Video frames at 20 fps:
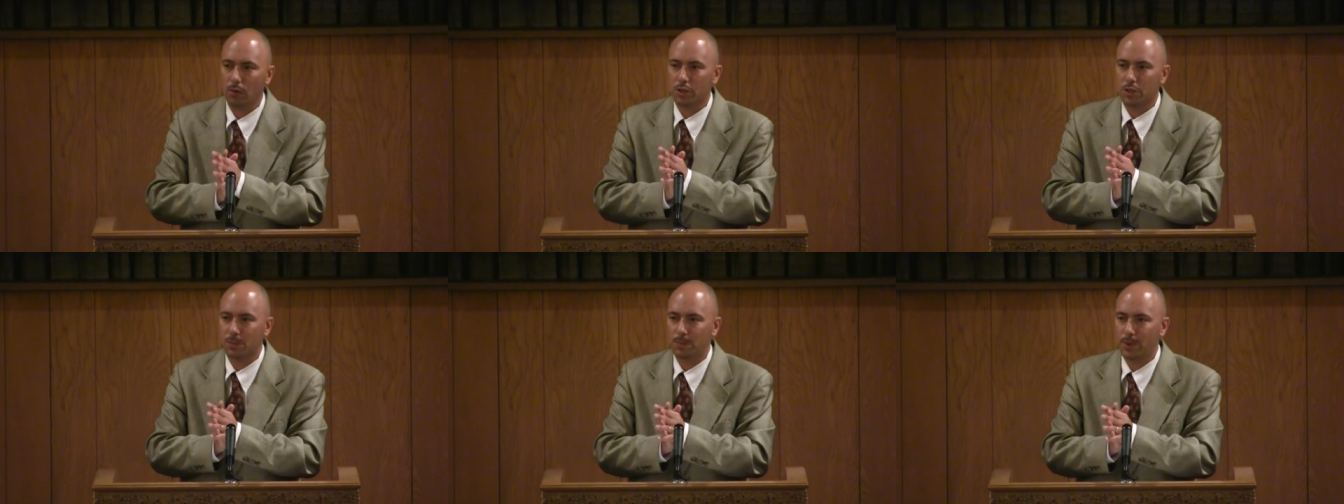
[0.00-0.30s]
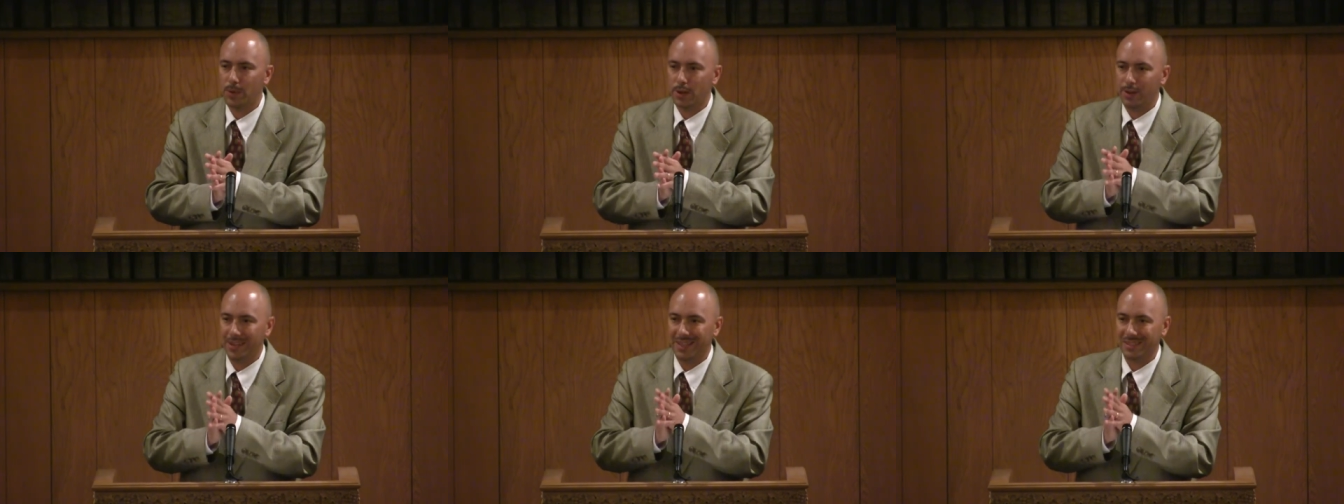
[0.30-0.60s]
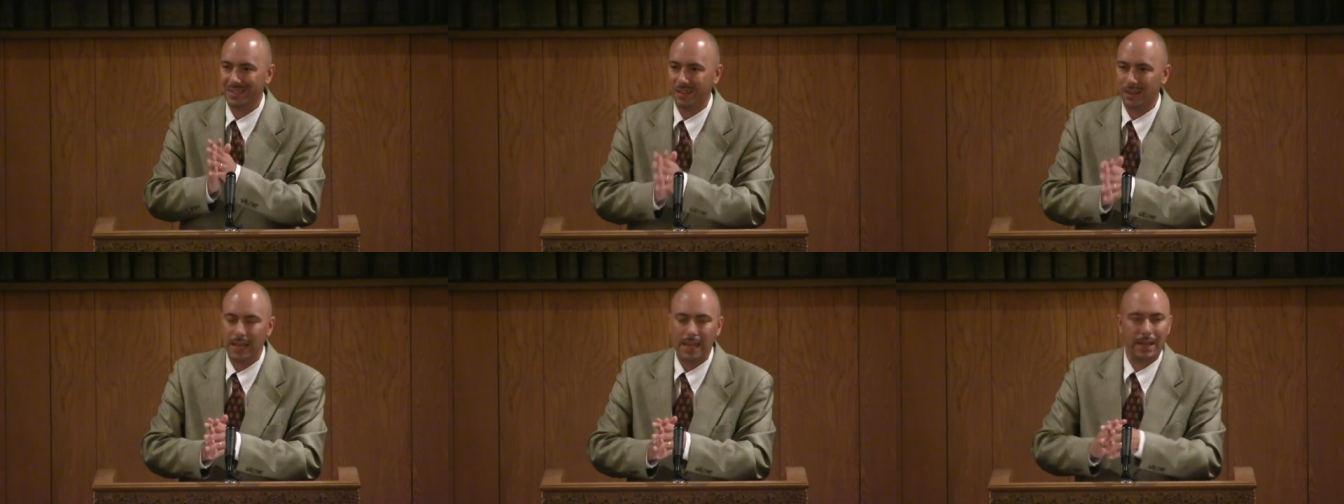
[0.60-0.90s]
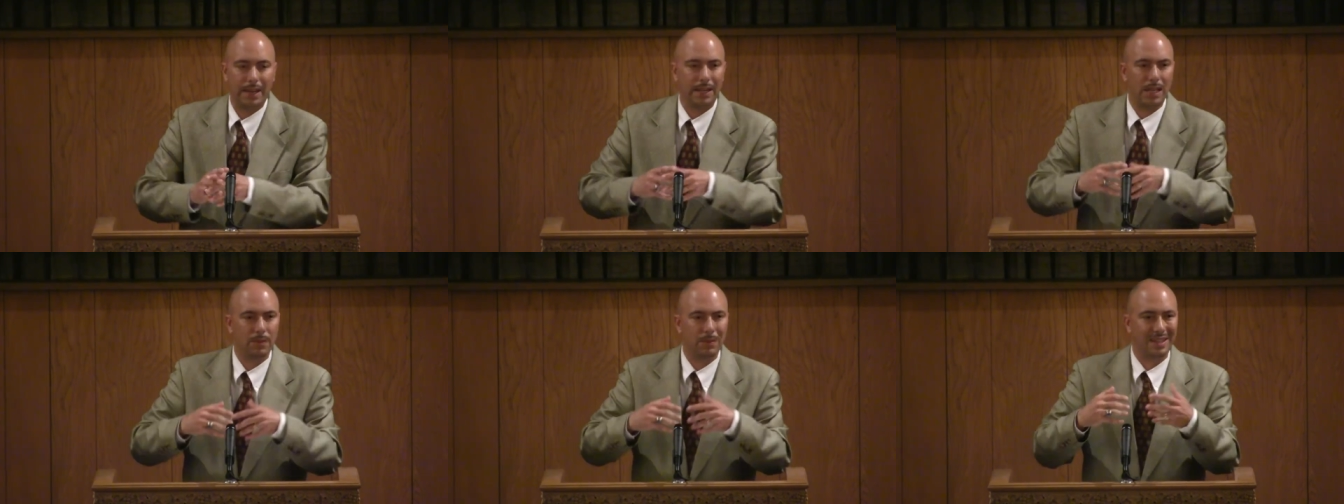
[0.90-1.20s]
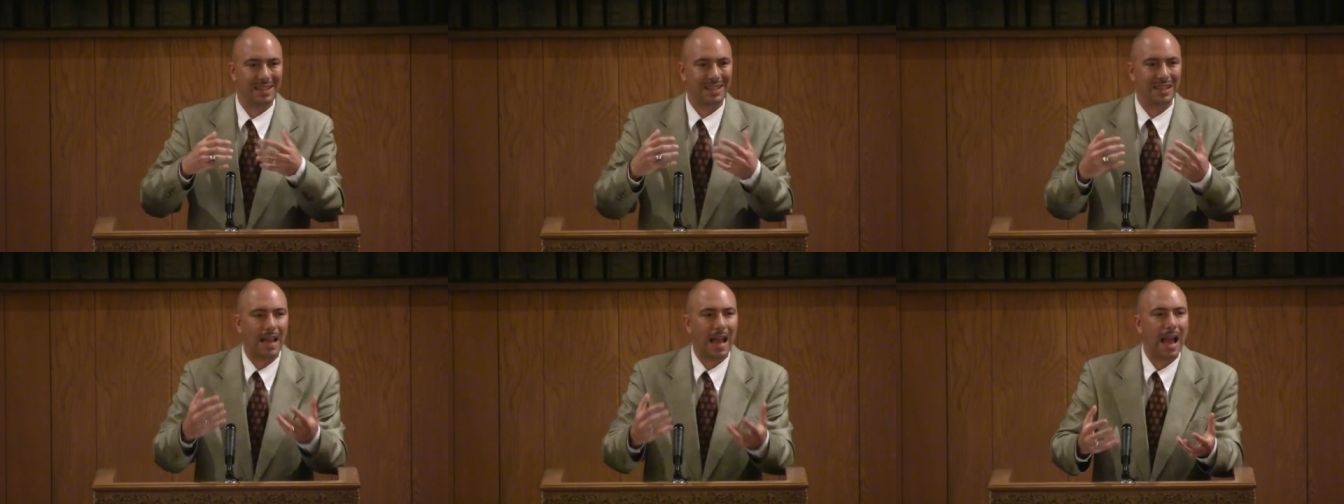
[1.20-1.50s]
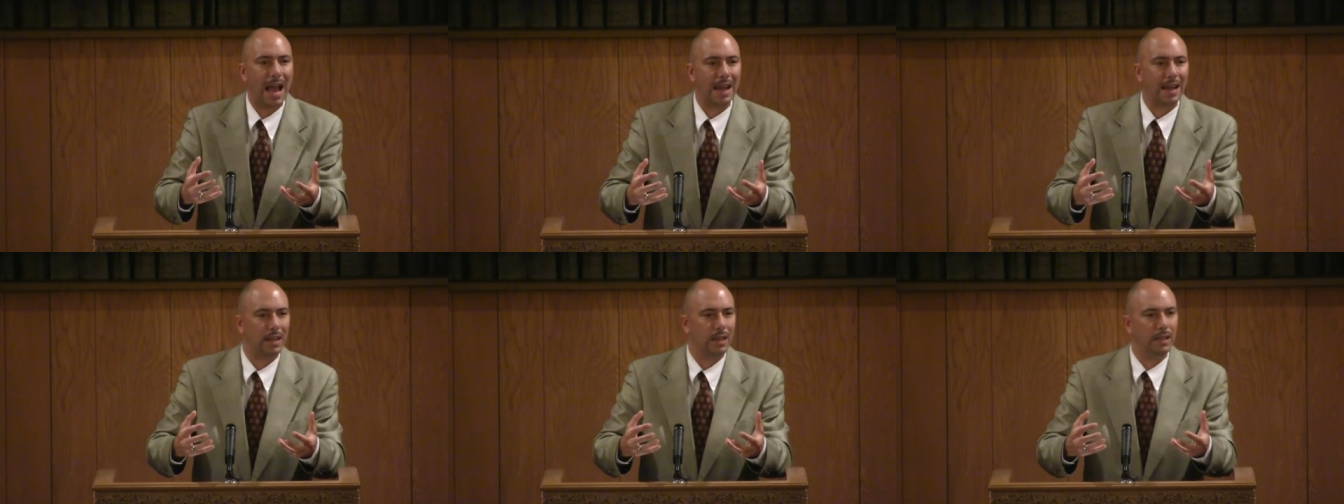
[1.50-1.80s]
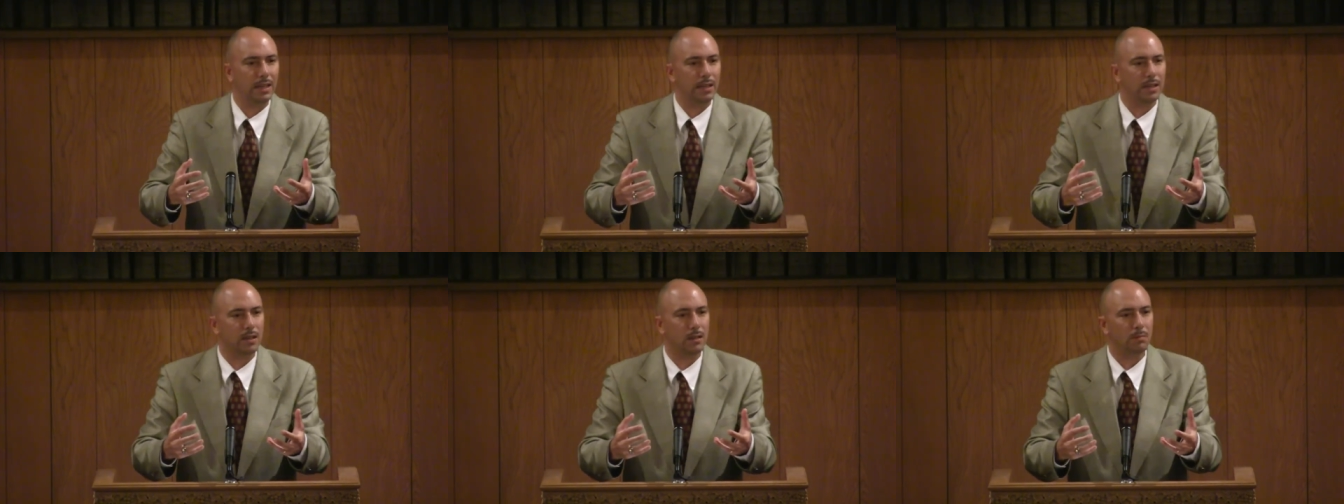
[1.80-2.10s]
Spirit, has led him and guided
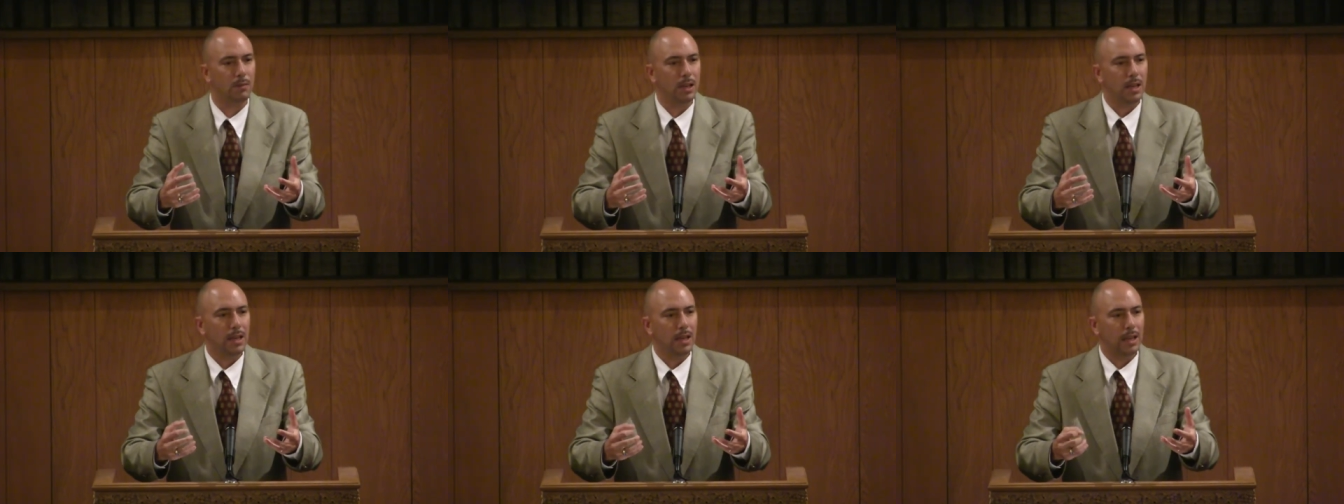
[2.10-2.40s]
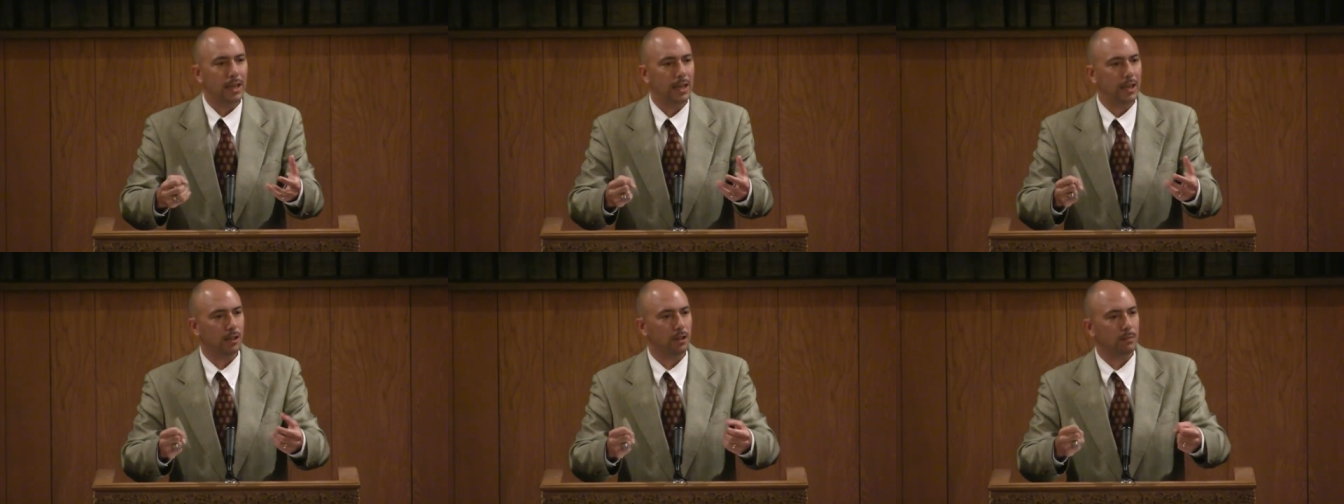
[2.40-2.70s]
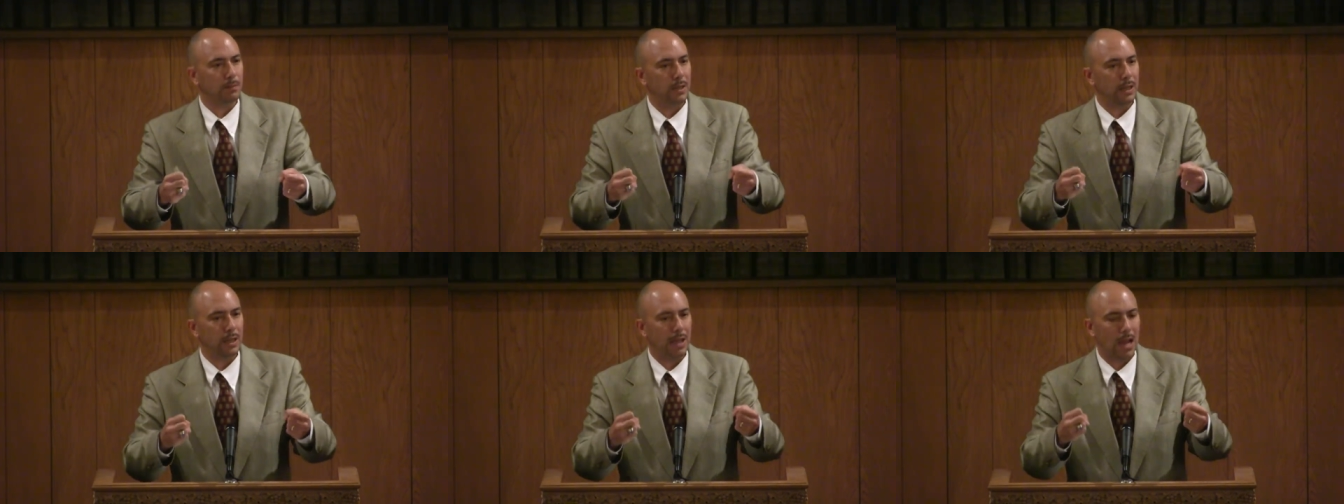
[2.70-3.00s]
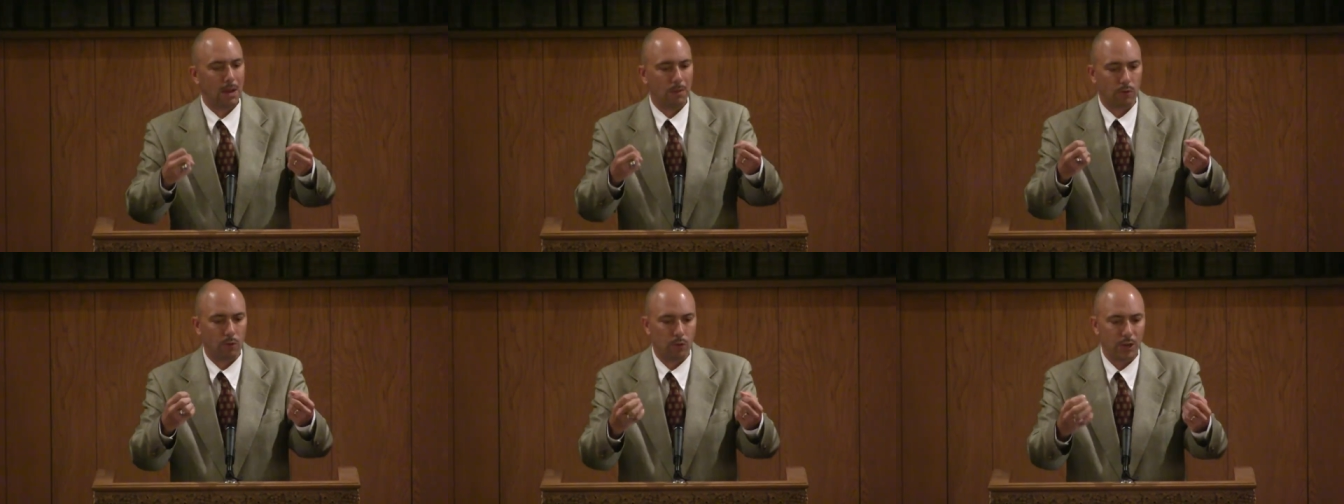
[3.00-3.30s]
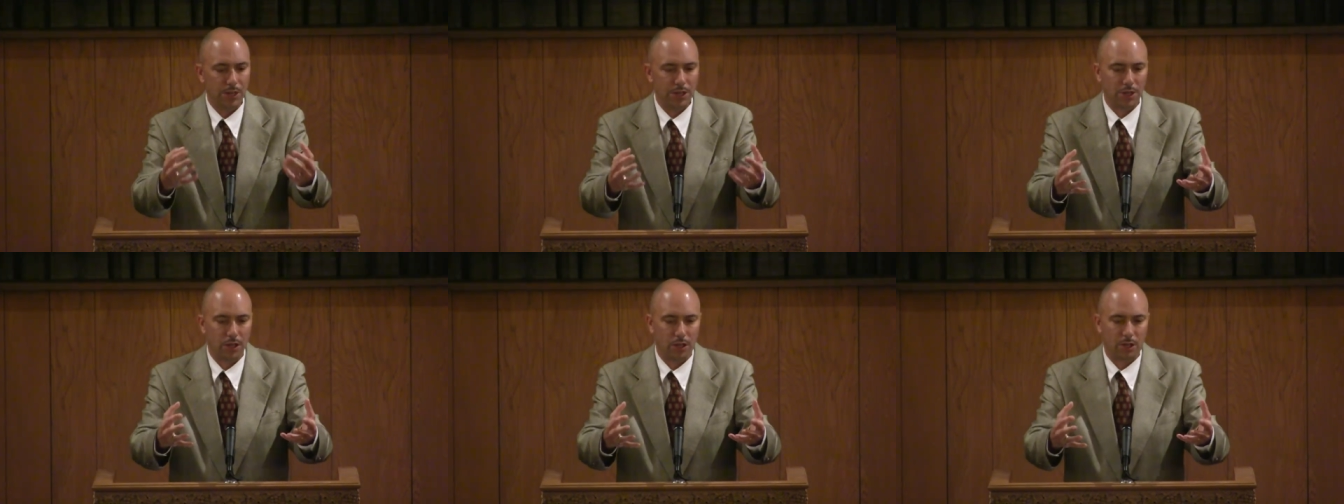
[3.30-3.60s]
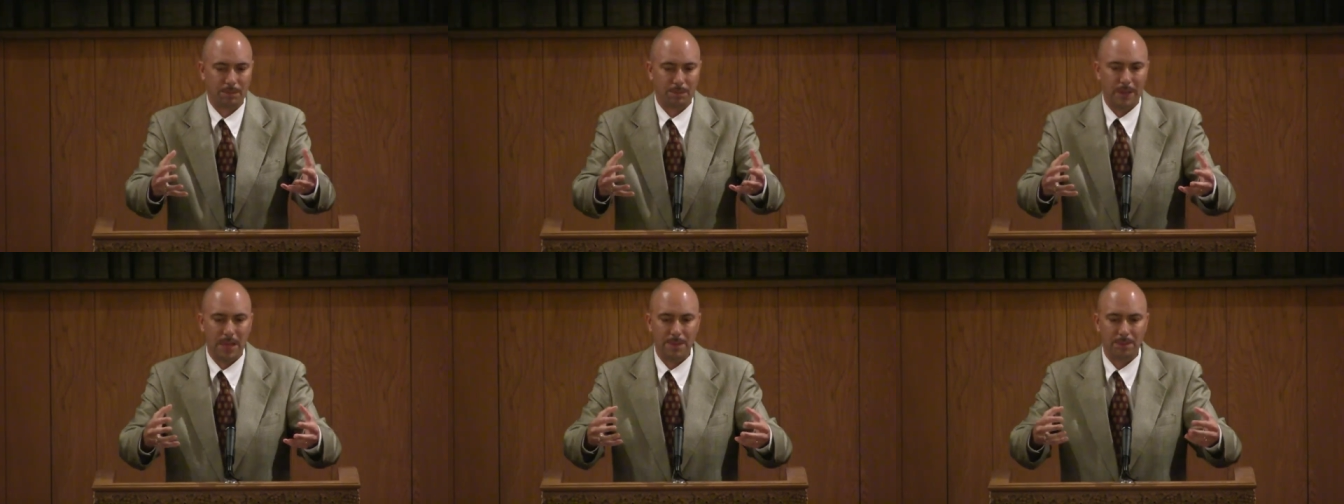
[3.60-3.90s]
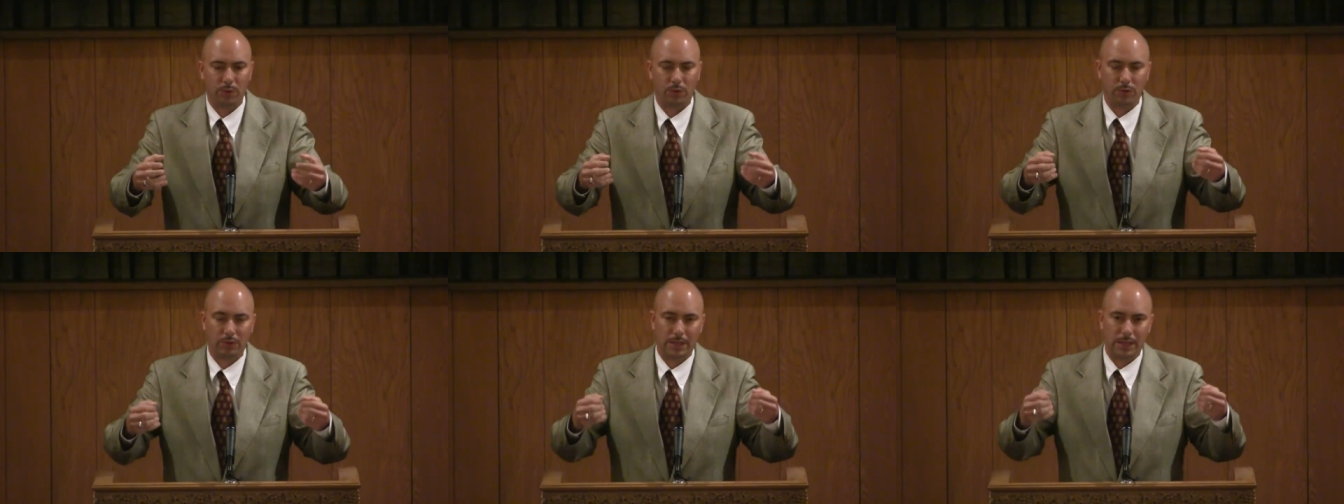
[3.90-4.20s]
him into being able to reach other
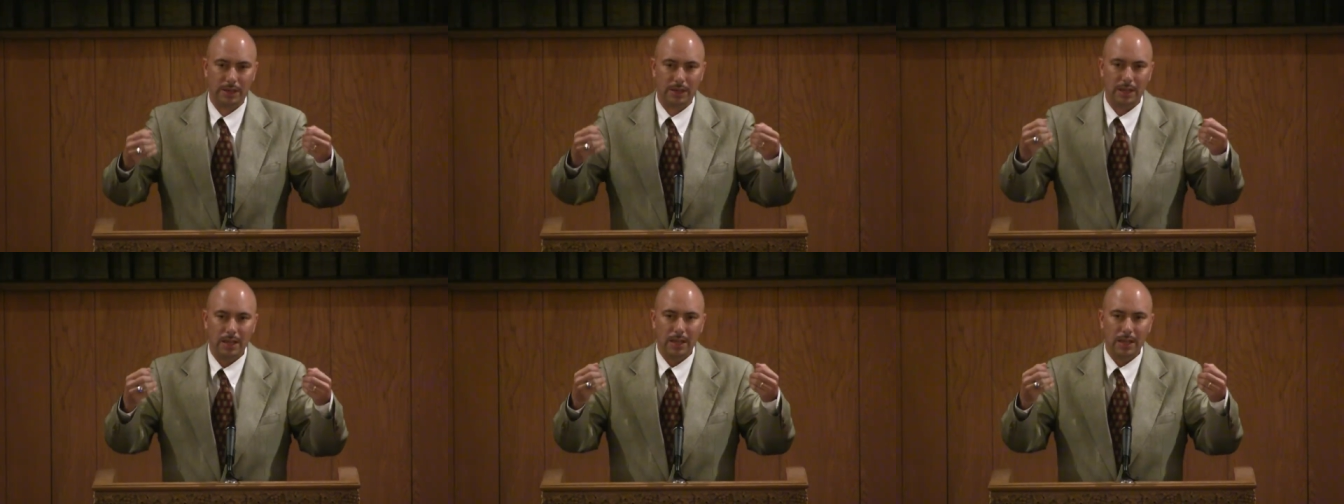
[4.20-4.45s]
peoples and,